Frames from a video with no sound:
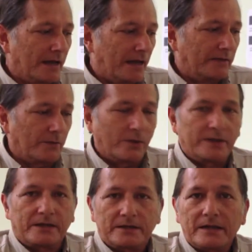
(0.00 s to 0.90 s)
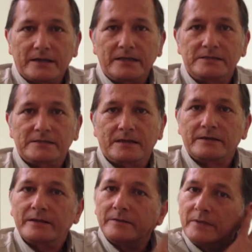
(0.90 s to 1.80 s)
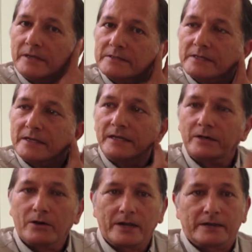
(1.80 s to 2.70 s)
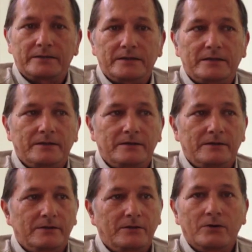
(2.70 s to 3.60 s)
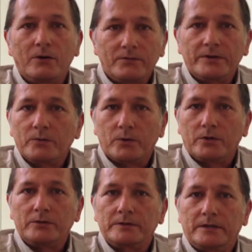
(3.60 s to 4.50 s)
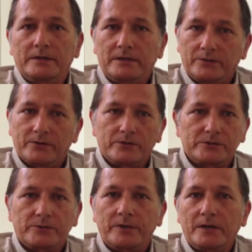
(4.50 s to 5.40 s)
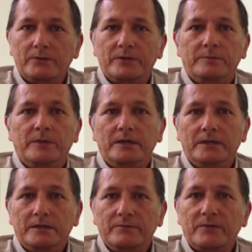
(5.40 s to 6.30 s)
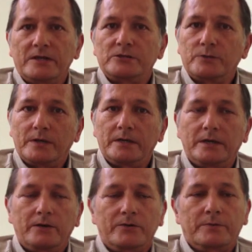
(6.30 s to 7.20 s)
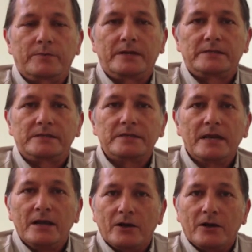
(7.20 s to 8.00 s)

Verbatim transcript: And the way that uh, he studied them is that he collected uh, all over the world, uh, here in Costa Rica with me and in Venezuela and in other places,